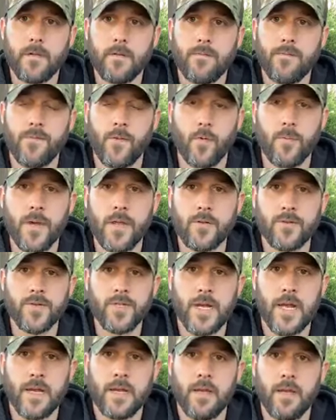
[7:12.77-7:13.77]
full metal
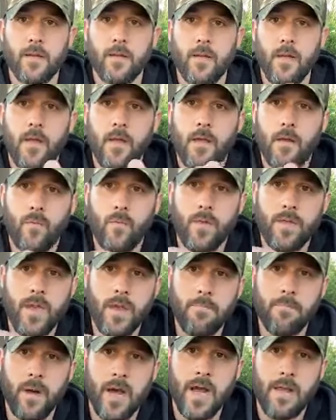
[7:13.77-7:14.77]
jacket with
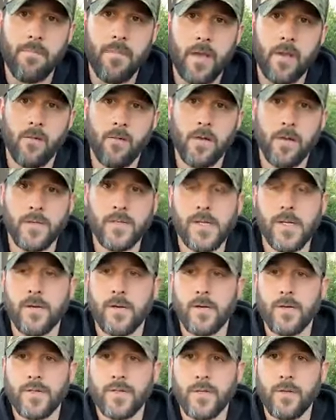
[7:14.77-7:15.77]
a bimetal
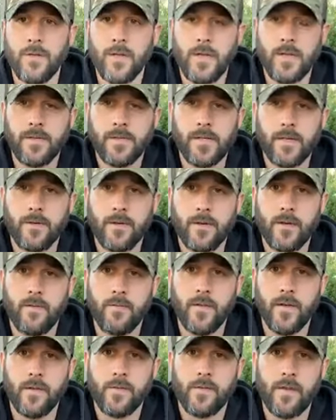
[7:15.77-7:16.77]
interior. So the interior
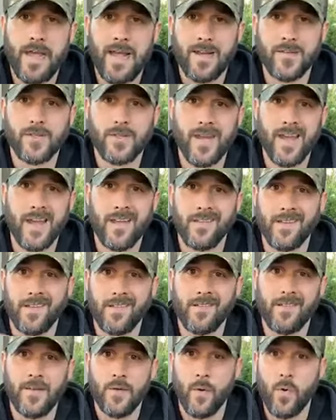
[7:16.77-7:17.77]
of this actually has a
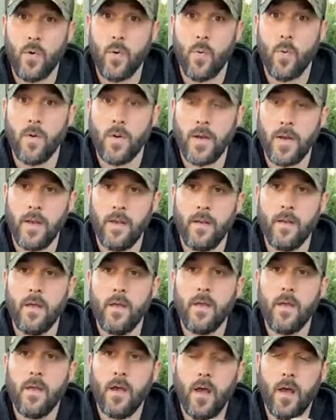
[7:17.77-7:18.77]
steel core in it.
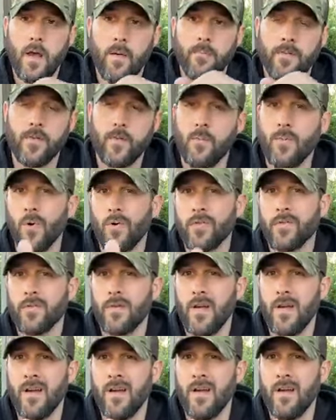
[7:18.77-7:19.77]
Um, so most
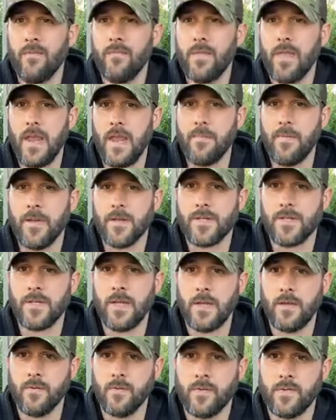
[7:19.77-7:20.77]
uh, ammunition
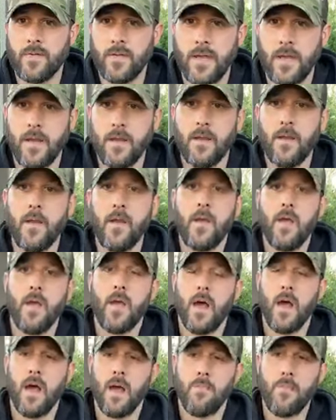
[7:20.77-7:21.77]
that you'll see
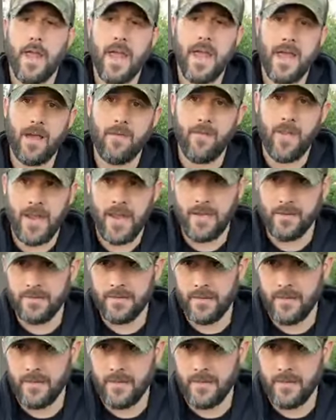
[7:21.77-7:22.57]
um, have a